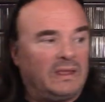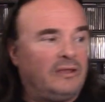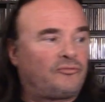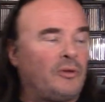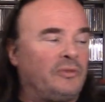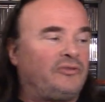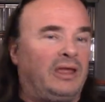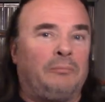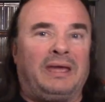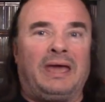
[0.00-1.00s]
is from the
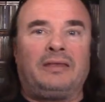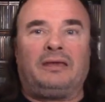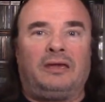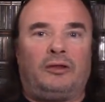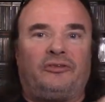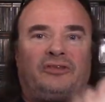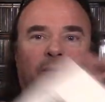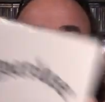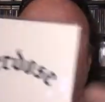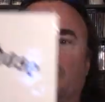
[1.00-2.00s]
same band and on the
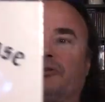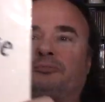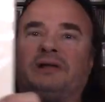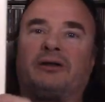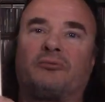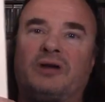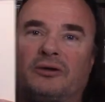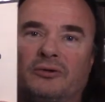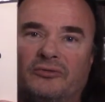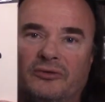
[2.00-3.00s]
same label, Splattered Records,